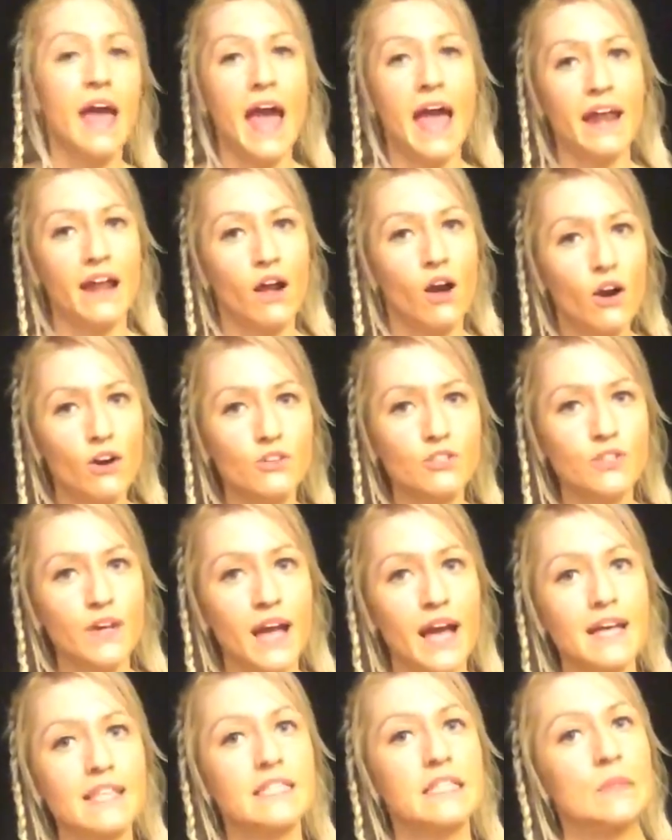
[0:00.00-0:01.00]
And it also
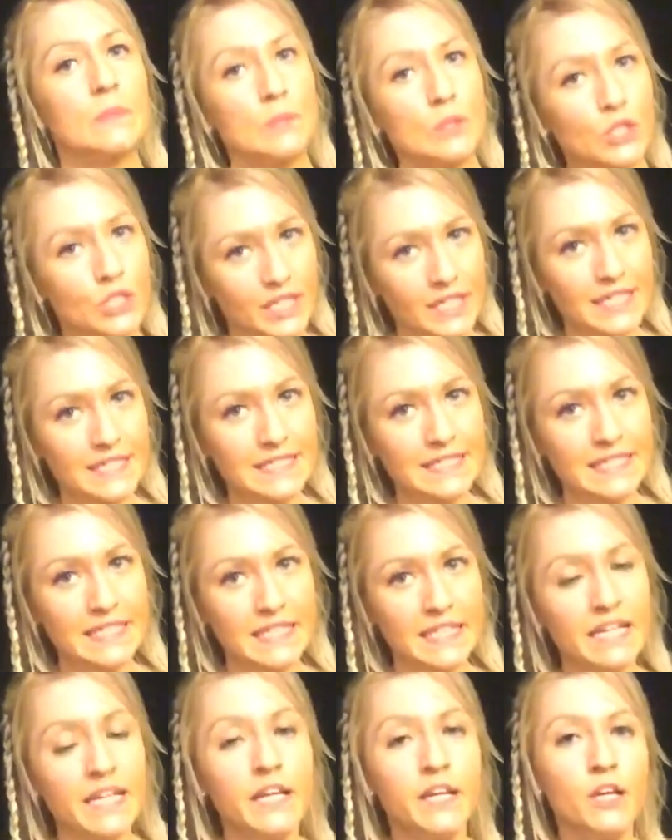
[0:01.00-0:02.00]
has some
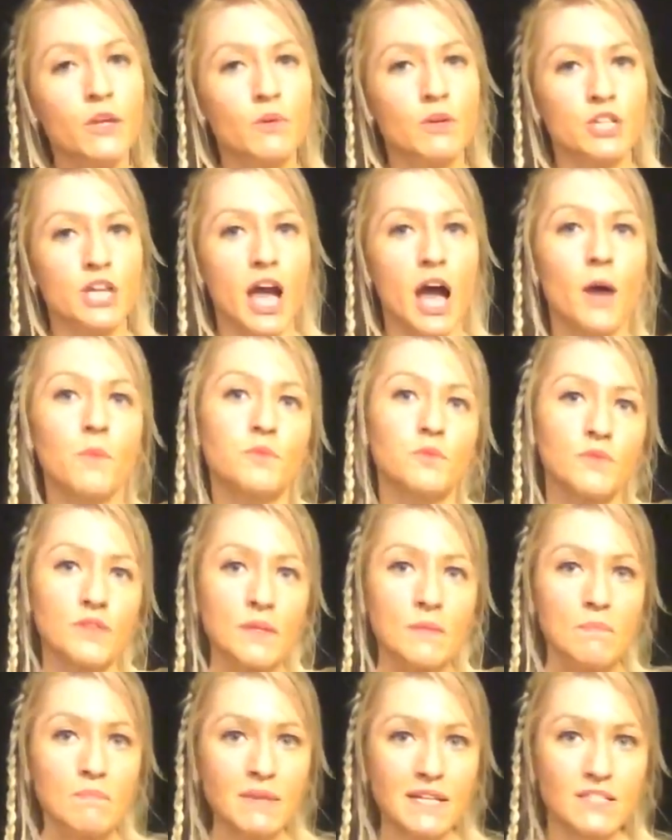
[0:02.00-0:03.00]
creatine, which helps with
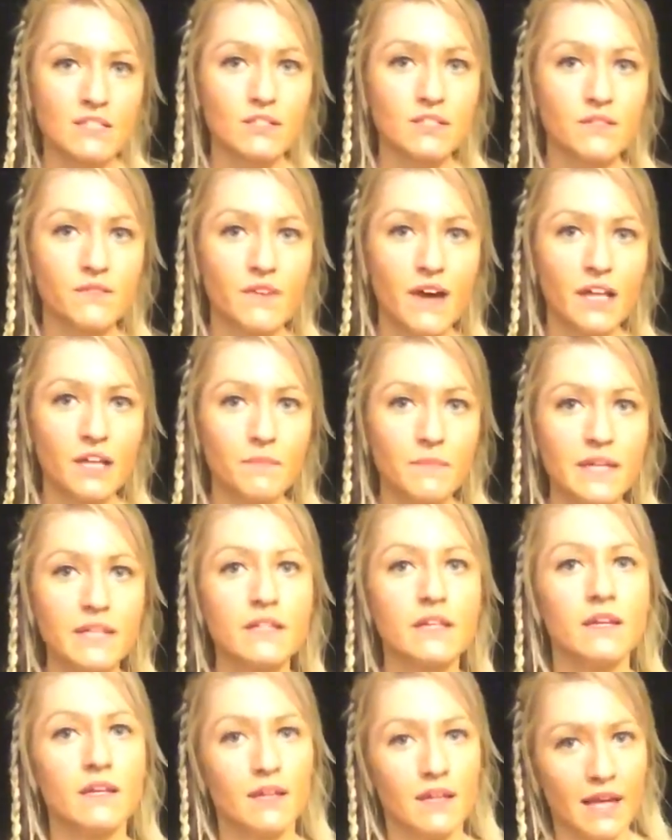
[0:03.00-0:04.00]
the muscle development